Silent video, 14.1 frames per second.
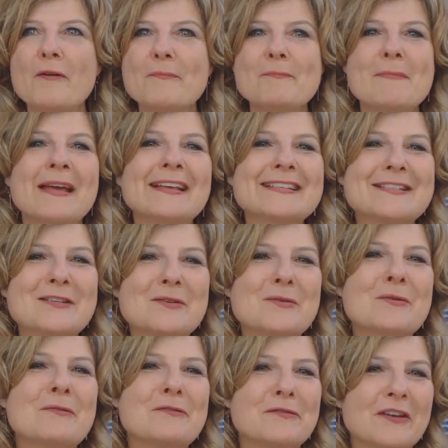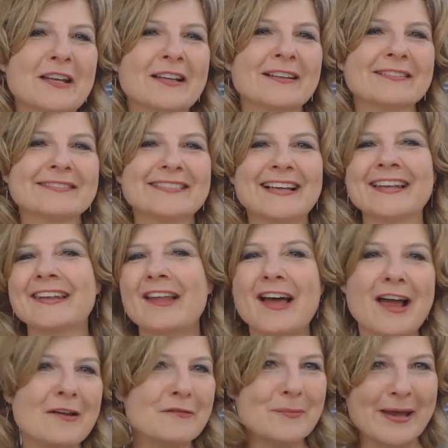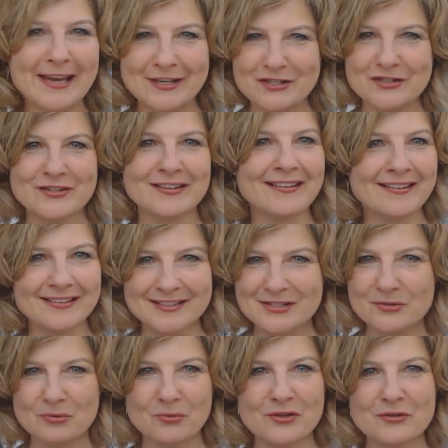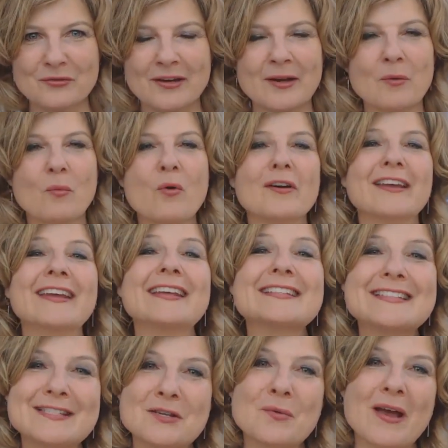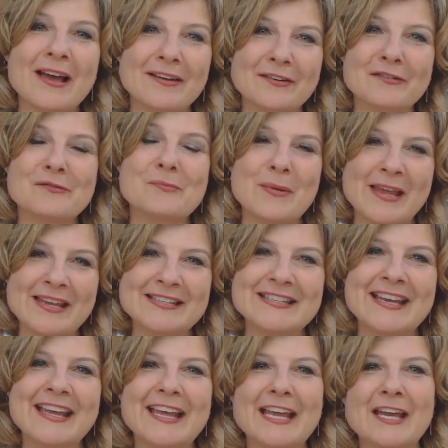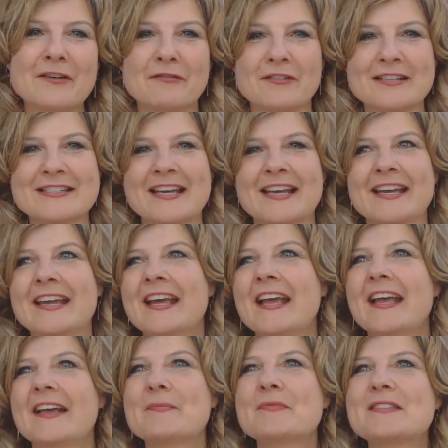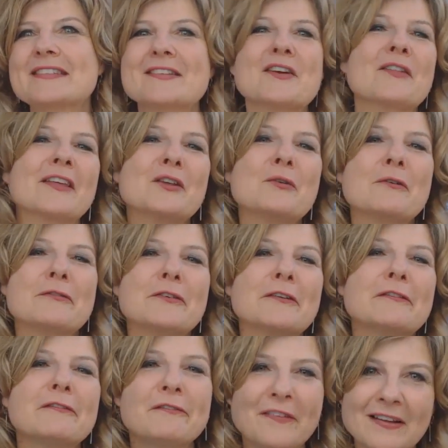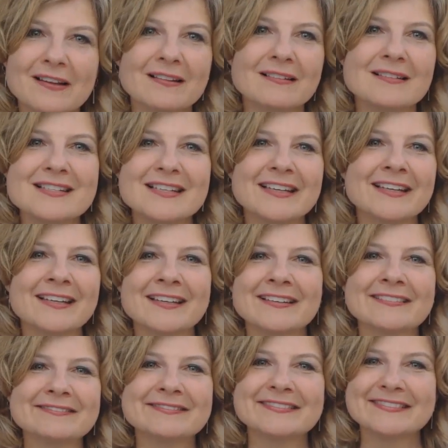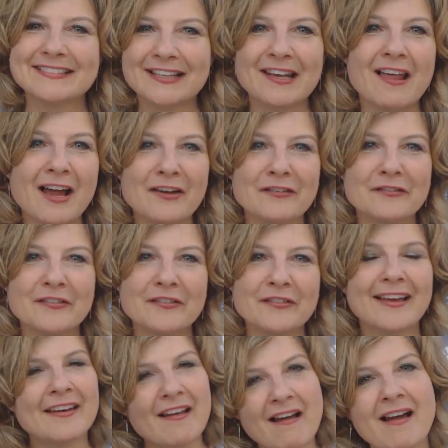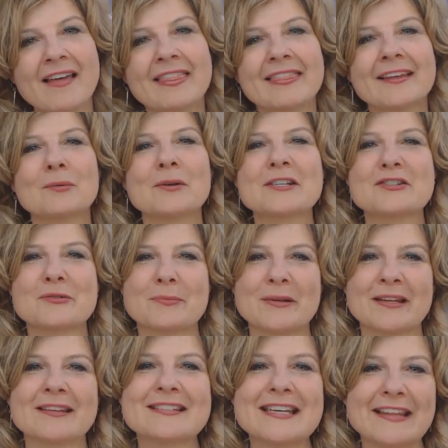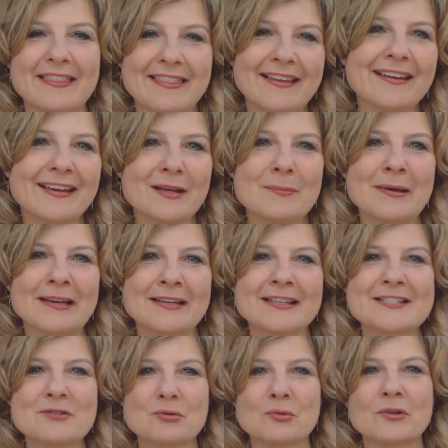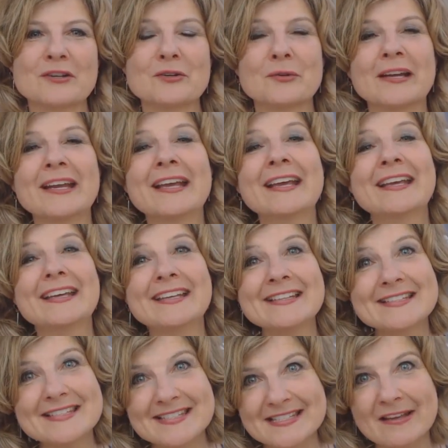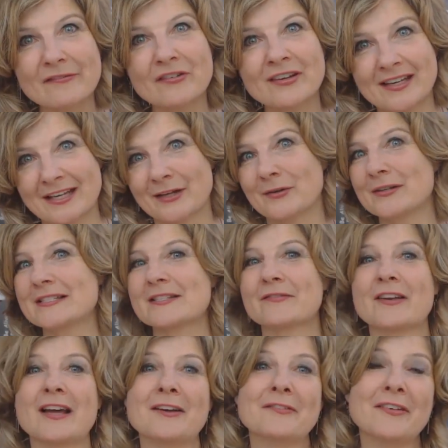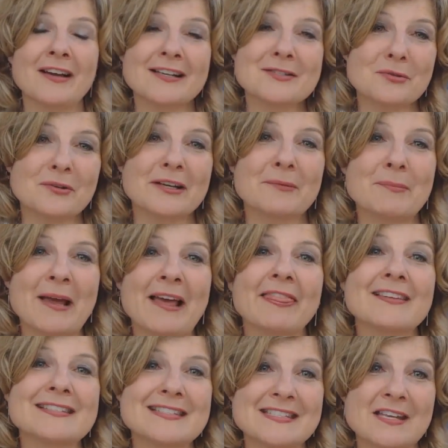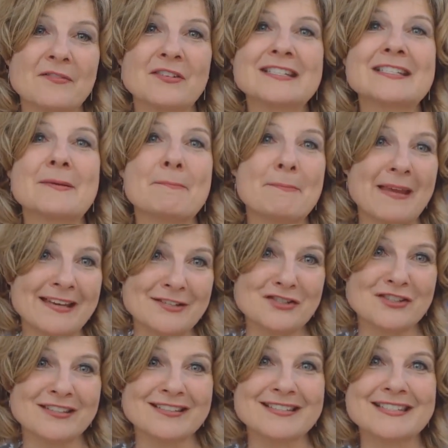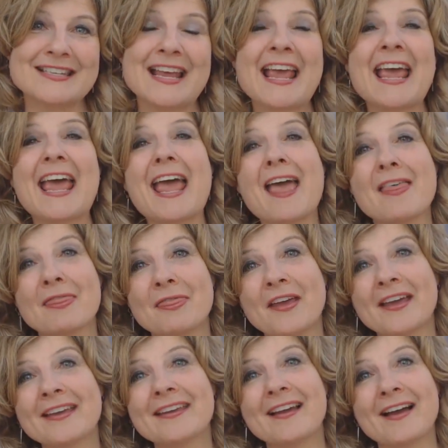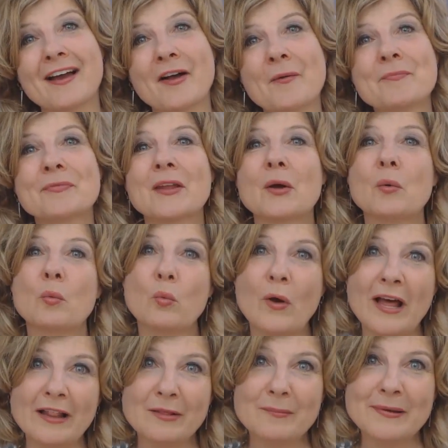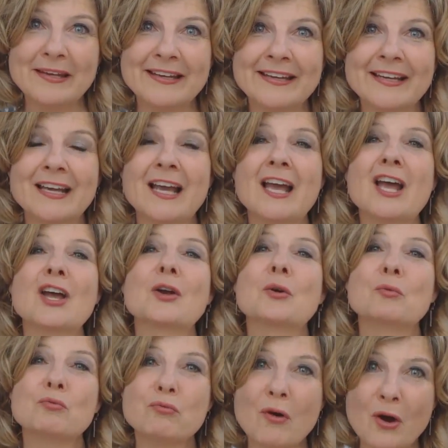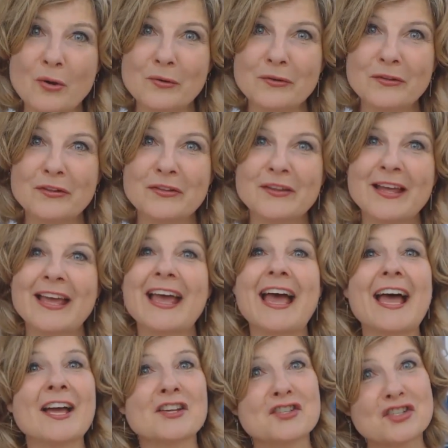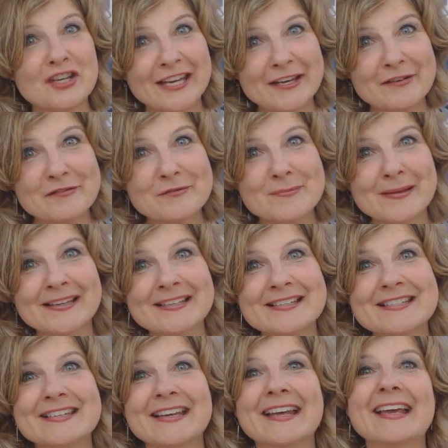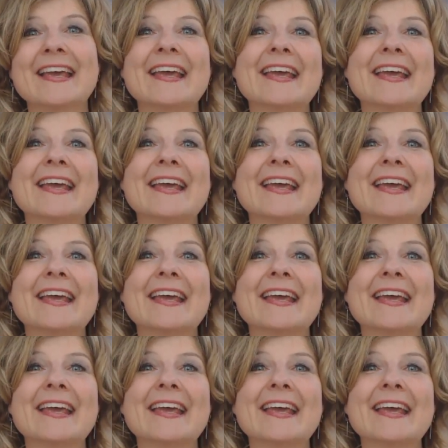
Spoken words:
What makes you feel alive, passionate and extraordinary? What gets you out of bed every day so that you're fulfilled in life? And I think we should be thinking about extraordinary in 7 areas of life. I'm talking about the 7 dimensions, and they are well-being, growth, achievement,